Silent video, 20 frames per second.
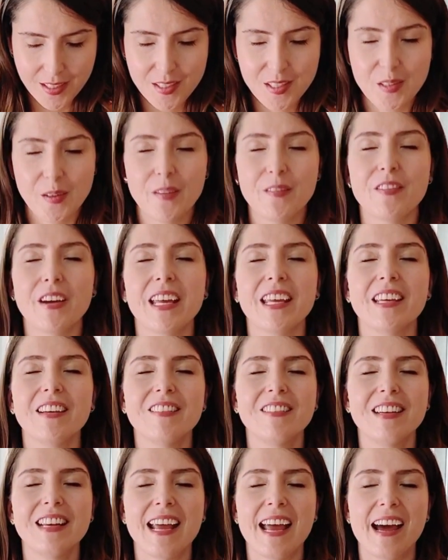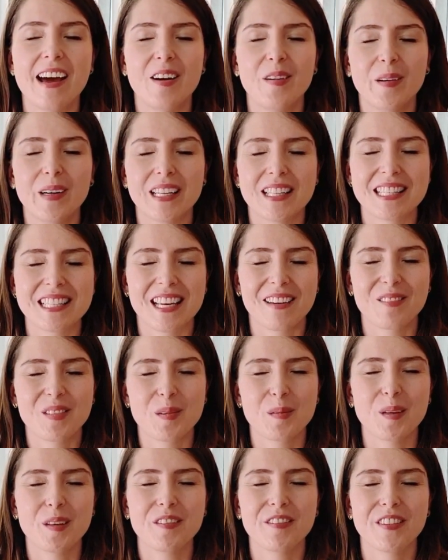So I invite you now, when it's
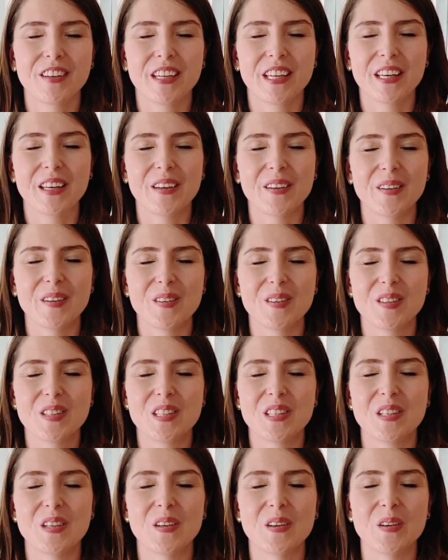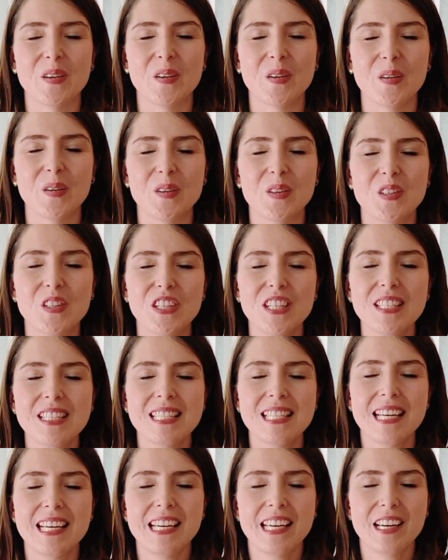comfortable for you, to just
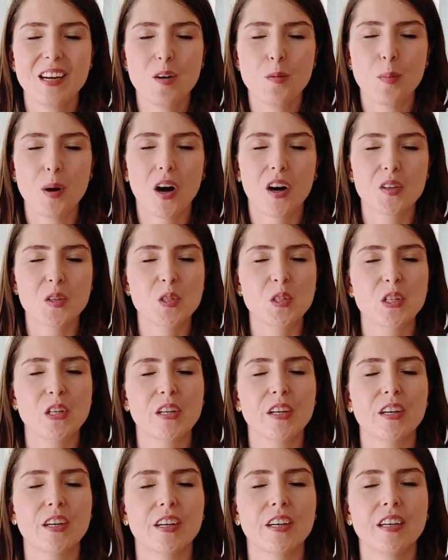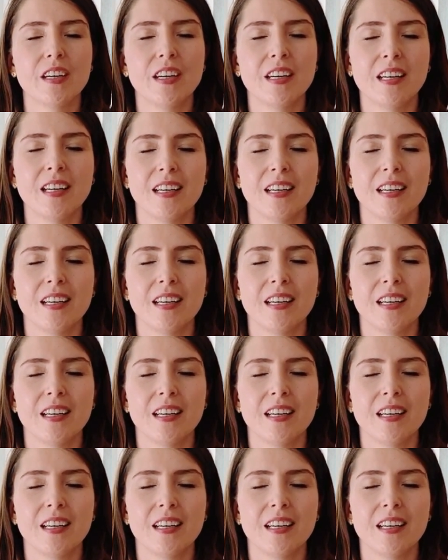taking a posture,